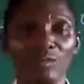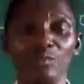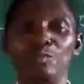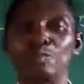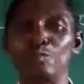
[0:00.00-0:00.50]

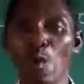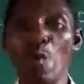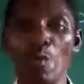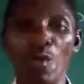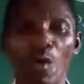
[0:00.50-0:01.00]
to
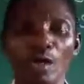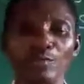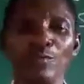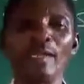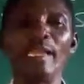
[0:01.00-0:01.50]
show
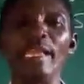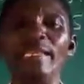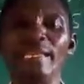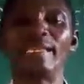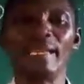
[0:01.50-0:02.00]
or to
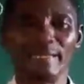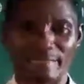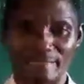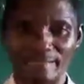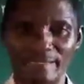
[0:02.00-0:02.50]

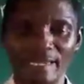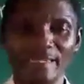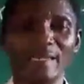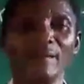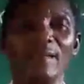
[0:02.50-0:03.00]

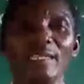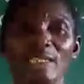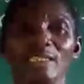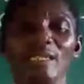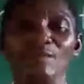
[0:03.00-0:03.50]
indicate the
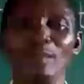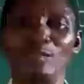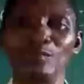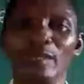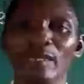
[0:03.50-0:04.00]

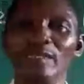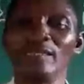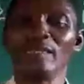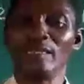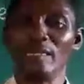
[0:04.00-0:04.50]
relationship
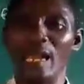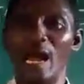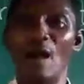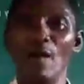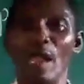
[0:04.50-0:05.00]
between
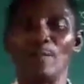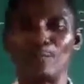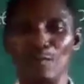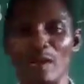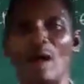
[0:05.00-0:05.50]
noun
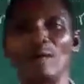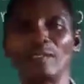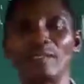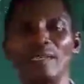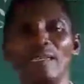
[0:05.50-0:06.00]
and
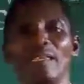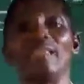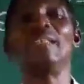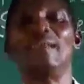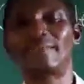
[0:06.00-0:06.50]

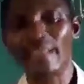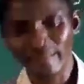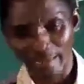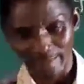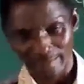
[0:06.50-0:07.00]
pronouns in a
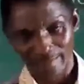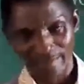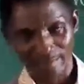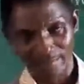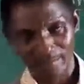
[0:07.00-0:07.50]

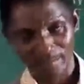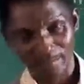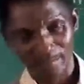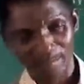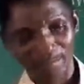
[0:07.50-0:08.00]
sentence.
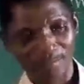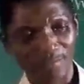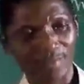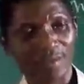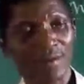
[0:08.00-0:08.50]

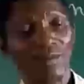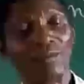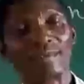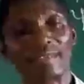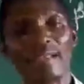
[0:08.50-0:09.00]

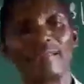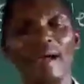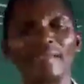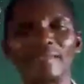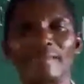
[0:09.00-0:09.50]
We said
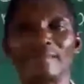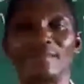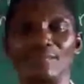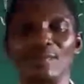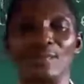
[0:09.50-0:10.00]

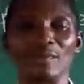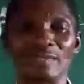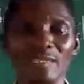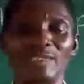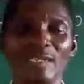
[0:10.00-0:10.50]
that
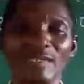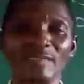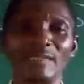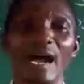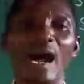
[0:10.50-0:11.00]

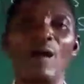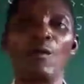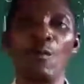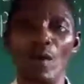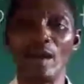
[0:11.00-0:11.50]
prepositions
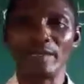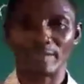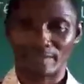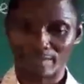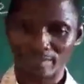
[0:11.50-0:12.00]
are
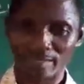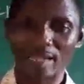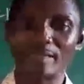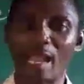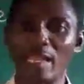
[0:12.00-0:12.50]
words
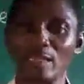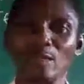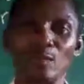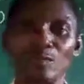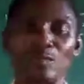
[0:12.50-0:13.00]
that
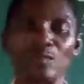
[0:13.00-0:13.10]
are used